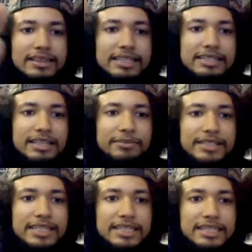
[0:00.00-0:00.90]
this
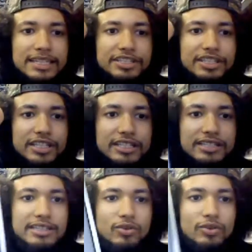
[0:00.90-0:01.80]
limited edition
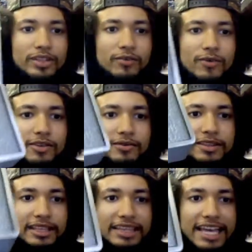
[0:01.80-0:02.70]
is the only one
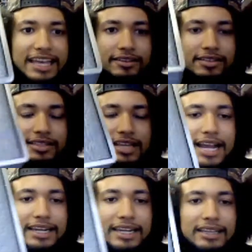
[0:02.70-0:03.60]
with the leather
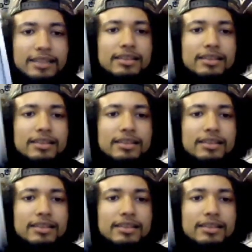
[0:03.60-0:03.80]
siding.